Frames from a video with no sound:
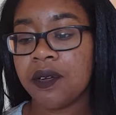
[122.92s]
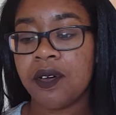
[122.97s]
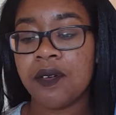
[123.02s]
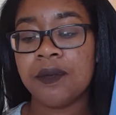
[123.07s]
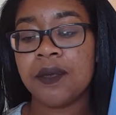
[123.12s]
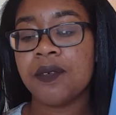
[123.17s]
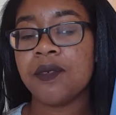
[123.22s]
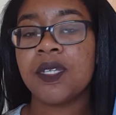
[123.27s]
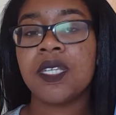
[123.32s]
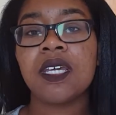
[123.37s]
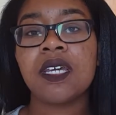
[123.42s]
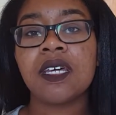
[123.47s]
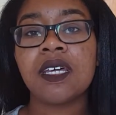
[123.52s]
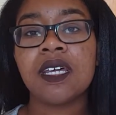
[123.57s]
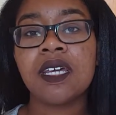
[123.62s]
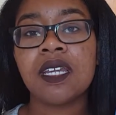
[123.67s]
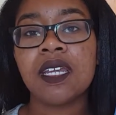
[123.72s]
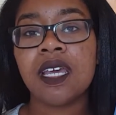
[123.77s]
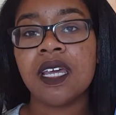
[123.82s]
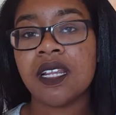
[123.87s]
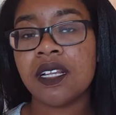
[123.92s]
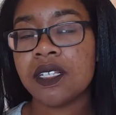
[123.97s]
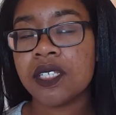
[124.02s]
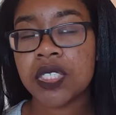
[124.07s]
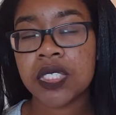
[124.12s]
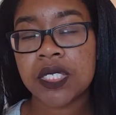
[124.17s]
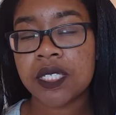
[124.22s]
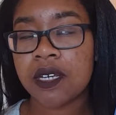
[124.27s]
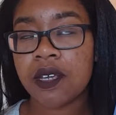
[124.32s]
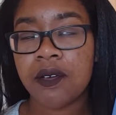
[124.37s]
I've been really good at just
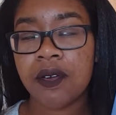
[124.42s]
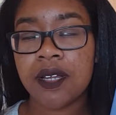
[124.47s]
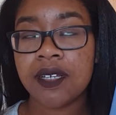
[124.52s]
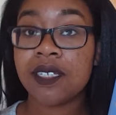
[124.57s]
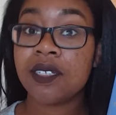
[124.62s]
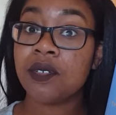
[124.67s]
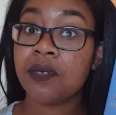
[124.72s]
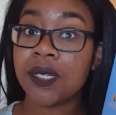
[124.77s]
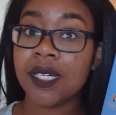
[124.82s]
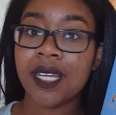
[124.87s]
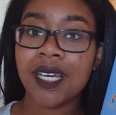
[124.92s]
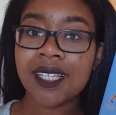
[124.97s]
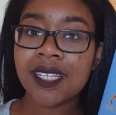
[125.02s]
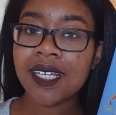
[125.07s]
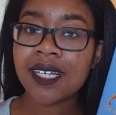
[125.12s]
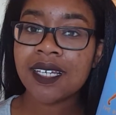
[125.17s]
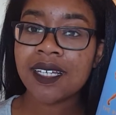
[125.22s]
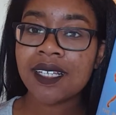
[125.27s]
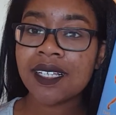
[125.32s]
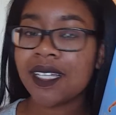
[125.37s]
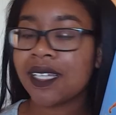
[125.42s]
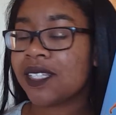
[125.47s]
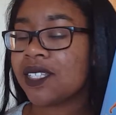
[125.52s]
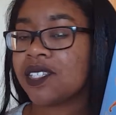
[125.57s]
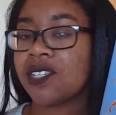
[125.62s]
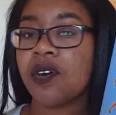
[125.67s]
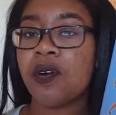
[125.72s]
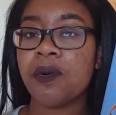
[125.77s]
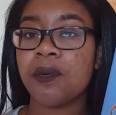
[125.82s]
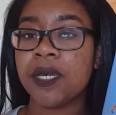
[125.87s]
sitting around and doing nothing. Like this
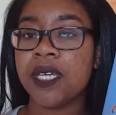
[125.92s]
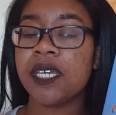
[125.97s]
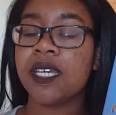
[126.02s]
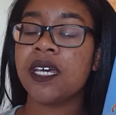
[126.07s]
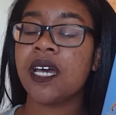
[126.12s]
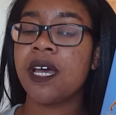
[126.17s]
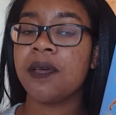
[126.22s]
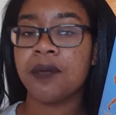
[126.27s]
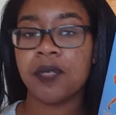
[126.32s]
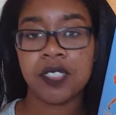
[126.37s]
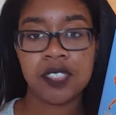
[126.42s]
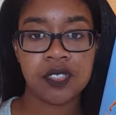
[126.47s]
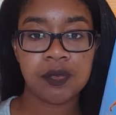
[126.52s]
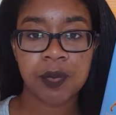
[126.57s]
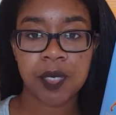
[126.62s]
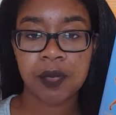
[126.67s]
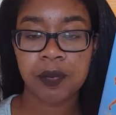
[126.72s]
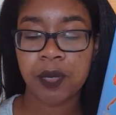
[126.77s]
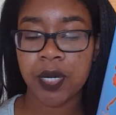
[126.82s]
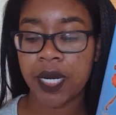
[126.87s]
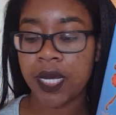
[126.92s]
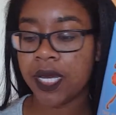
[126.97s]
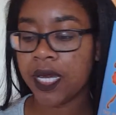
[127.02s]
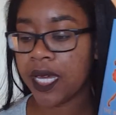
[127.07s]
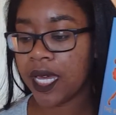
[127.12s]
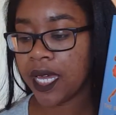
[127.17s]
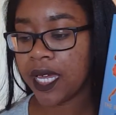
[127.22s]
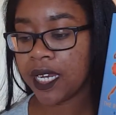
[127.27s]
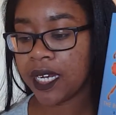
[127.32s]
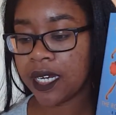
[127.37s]
whole week, I'm on spring break,
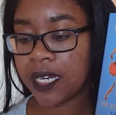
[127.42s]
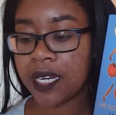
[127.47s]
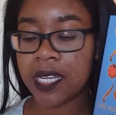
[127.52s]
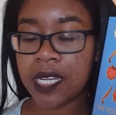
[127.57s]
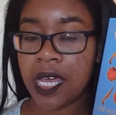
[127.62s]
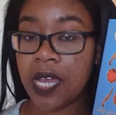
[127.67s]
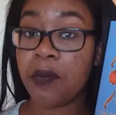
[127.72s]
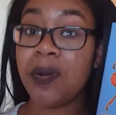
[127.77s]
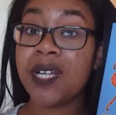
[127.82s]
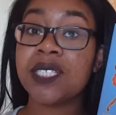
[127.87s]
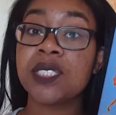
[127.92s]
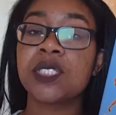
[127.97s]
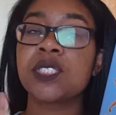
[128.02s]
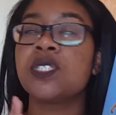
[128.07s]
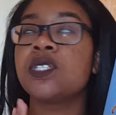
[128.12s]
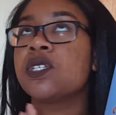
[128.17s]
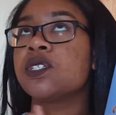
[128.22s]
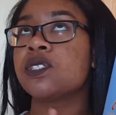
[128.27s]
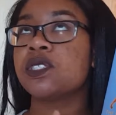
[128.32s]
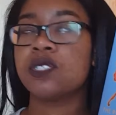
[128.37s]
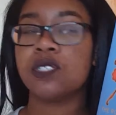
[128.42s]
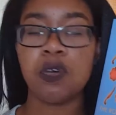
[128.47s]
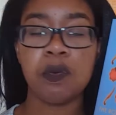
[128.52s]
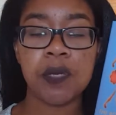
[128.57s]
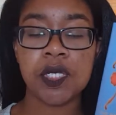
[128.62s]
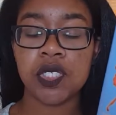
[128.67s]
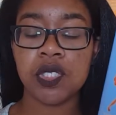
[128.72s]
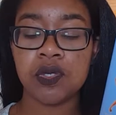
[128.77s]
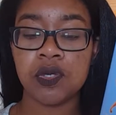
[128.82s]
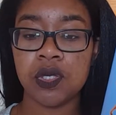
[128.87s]
and I watched so much
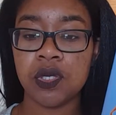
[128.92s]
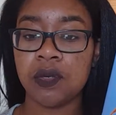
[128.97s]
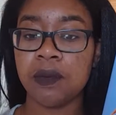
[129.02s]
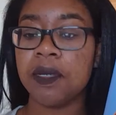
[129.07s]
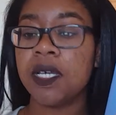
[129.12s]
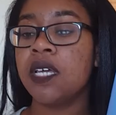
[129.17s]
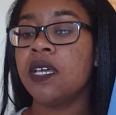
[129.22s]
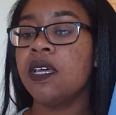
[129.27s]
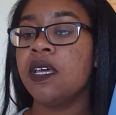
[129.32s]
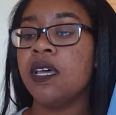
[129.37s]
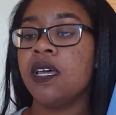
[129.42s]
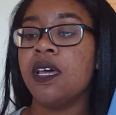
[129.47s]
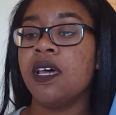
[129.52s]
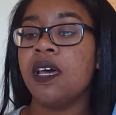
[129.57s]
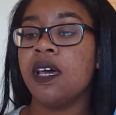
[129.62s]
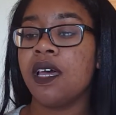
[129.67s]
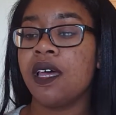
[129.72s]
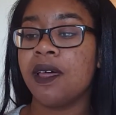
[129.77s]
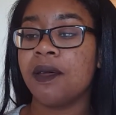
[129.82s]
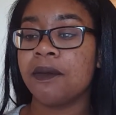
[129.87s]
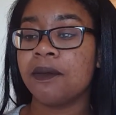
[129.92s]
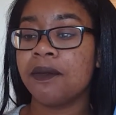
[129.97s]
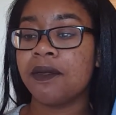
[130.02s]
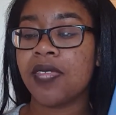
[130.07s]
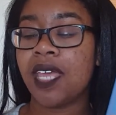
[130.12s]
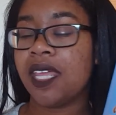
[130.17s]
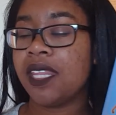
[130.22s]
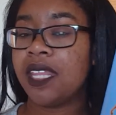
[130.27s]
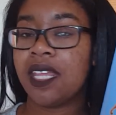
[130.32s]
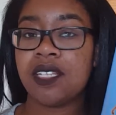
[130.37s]
YouTube.
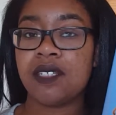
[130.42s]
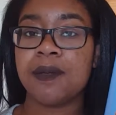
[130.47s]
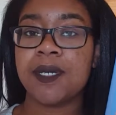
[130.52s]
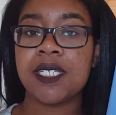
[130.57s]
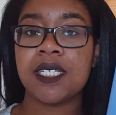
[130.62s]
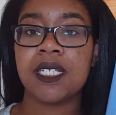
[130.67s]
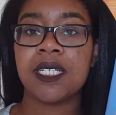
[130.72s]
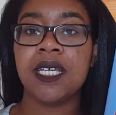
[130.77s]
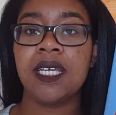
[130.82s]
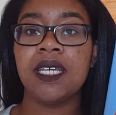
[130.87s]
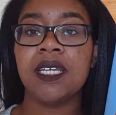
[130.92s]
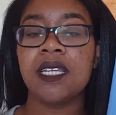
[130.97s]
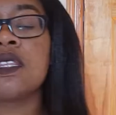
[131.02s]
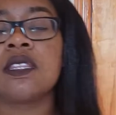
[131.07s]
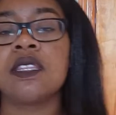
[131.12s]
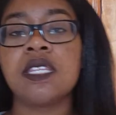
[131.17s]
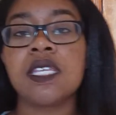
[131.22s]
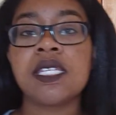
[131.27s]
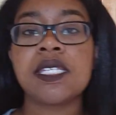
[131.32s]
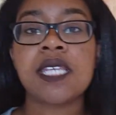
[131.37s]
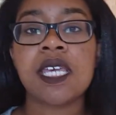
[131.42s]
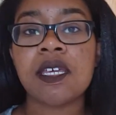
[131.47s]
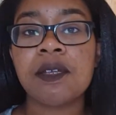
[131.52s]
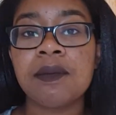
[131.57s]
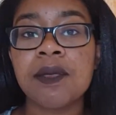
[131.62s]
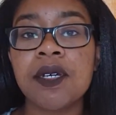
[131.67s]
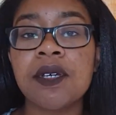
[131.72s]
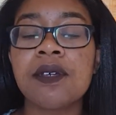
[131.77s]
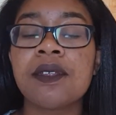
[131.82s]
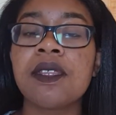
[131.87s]
And that's basically it. The second
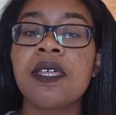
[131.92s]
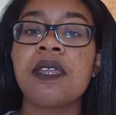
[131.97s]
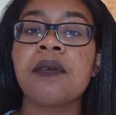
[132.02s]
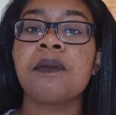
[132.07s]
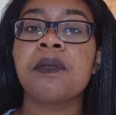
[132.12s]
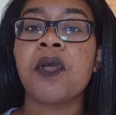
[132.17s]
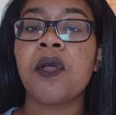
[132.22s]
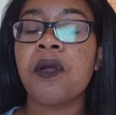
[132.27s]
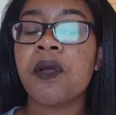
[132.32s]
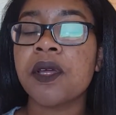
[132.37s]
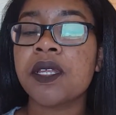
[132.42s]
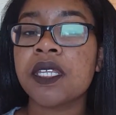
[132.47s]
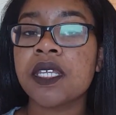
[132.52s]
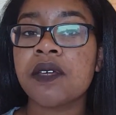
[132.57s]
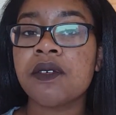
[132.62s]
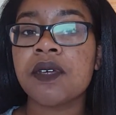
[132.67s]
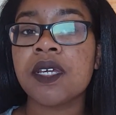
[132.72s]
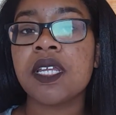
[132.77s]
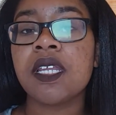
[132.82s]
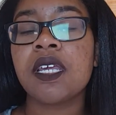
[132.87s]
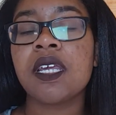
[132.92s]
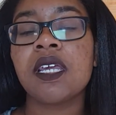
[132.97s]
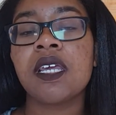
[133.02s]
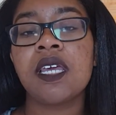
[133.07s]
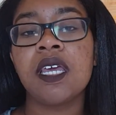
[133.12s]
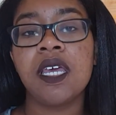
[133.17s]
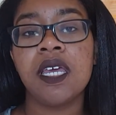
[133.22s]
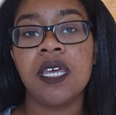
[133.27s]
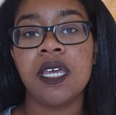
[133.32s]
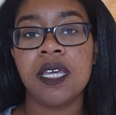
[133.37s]
book that I'm currently reading
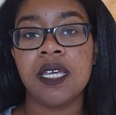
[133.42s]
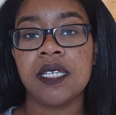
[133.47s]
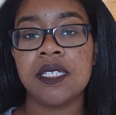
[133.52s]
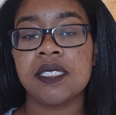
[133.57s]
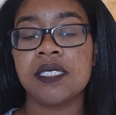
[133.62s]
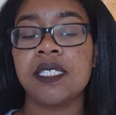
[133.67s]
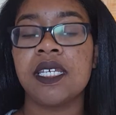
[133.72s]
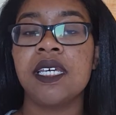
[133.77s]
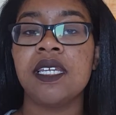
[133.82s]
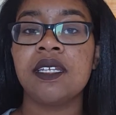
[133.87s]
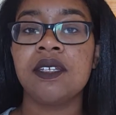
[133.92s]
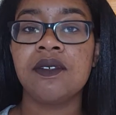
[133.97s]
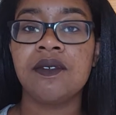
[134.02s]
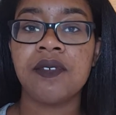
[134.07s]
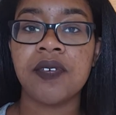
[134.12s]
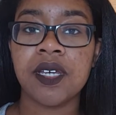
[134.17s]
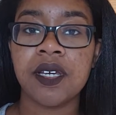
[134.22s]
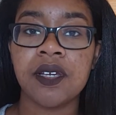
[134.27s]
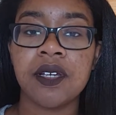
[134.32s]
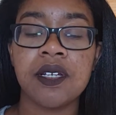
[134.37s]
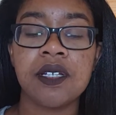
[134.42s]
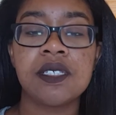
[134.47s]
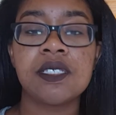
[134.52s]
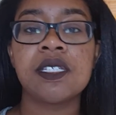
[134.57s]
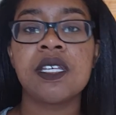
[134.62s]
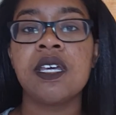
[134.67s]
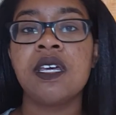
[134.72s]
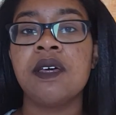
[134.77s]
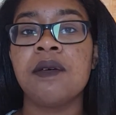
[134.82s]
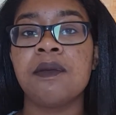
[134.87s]
is Hidden Figures
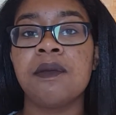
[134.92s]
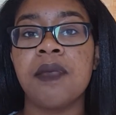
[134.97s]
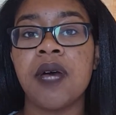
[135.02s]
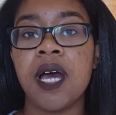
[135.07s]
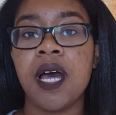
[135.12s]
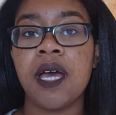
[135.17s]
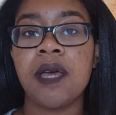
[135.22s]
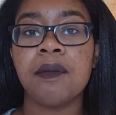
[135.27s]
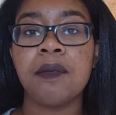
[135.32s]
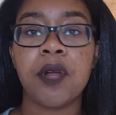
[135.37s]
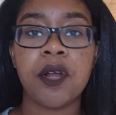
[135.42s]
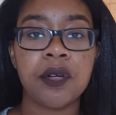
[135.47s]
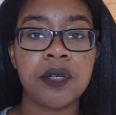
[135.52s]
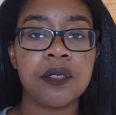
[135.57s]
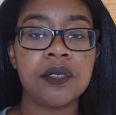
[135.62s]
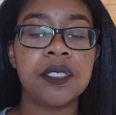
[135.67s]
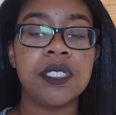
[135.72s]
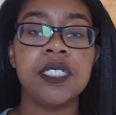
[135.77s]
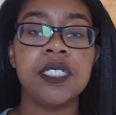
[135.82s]
by Margot Lee